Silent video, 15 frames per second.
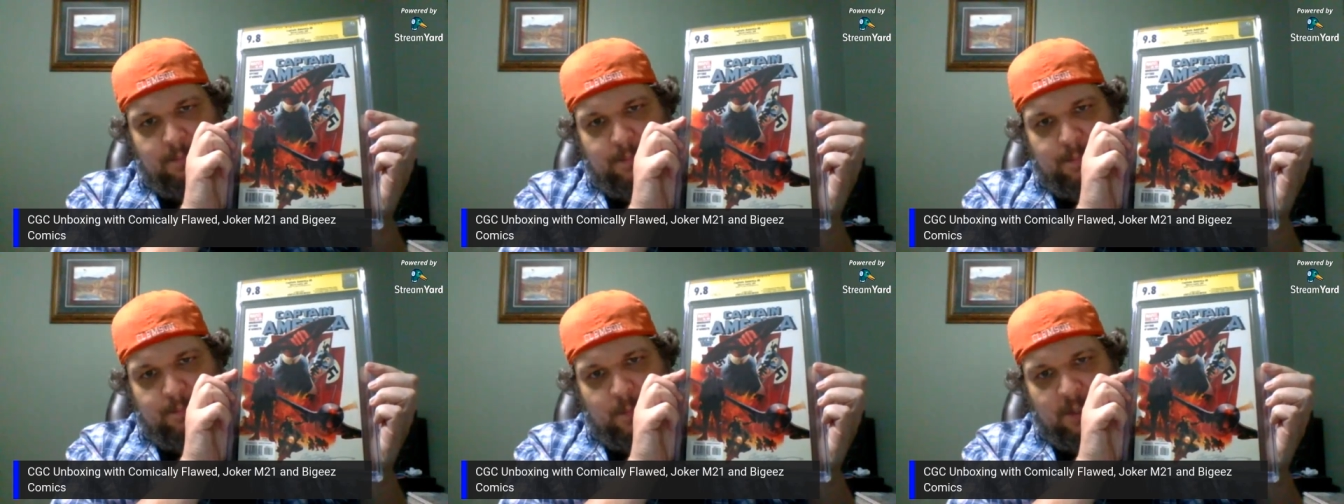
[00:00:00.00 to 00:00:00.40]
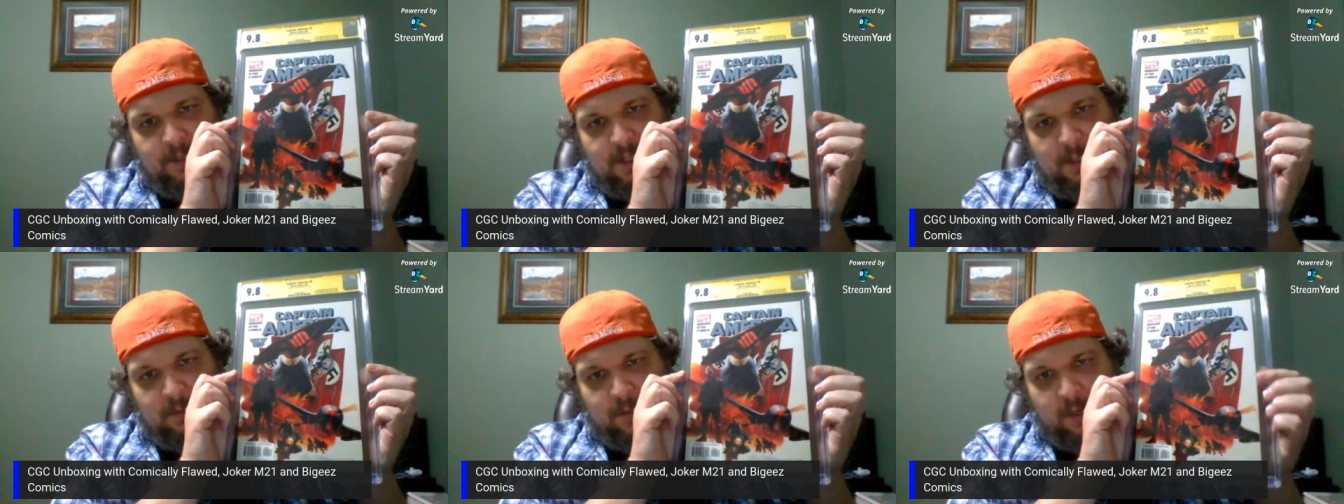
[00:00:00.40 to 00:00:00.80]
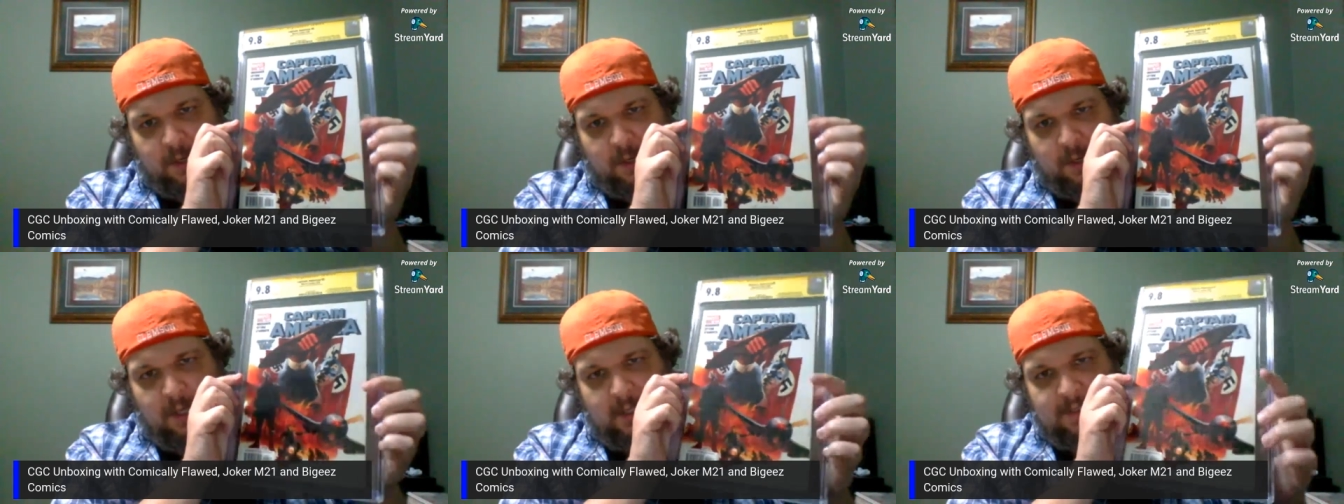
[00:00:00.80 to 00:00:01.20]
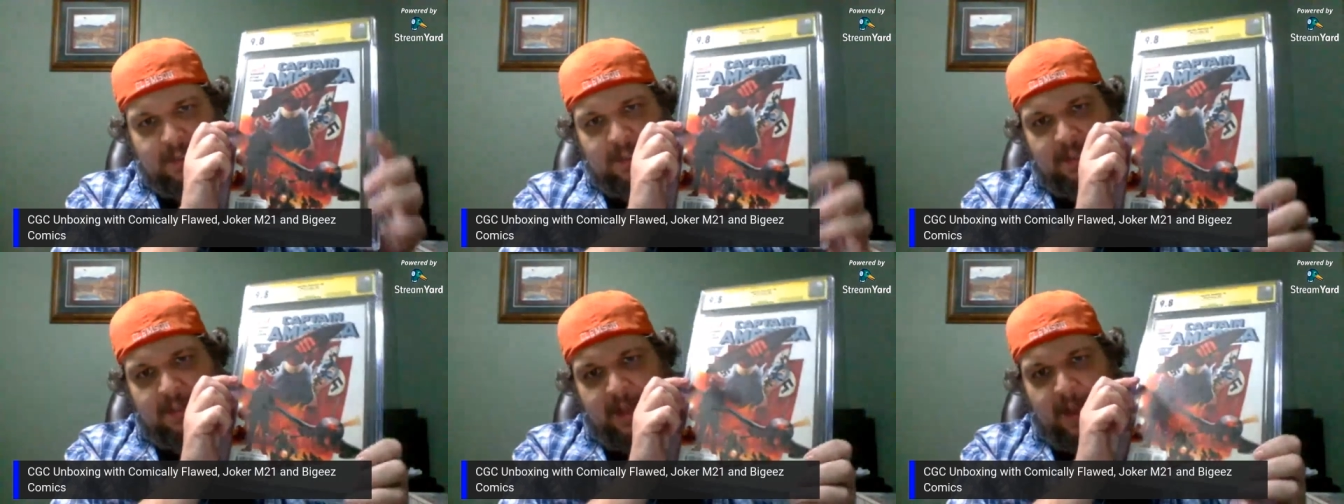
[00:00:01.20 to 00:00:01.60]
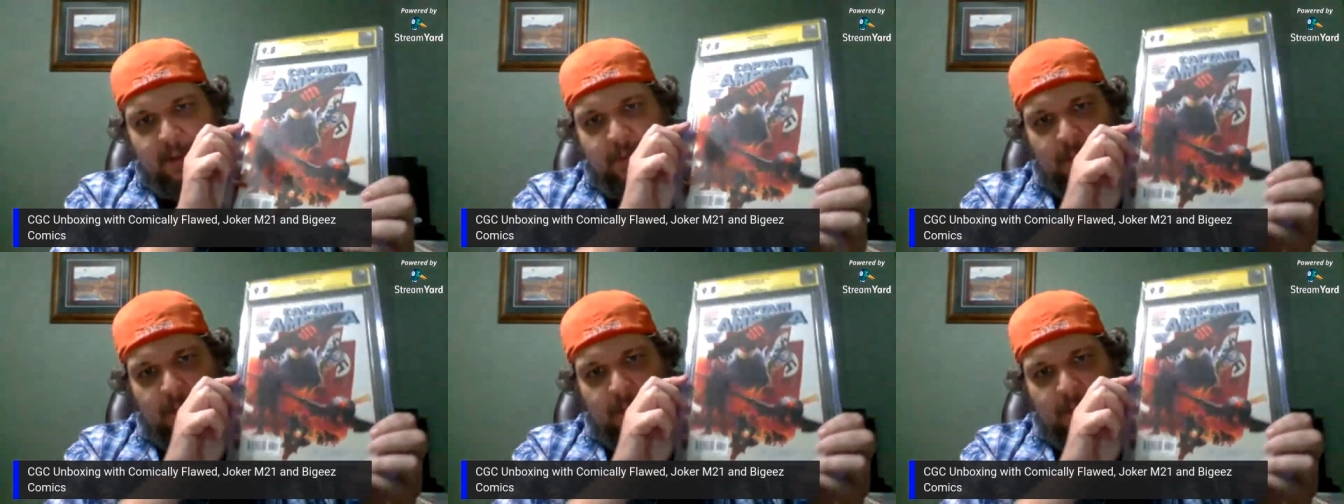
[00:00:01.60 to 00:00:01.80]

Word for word: Uh, with yeah. Soldier on it. I'd like to get that one,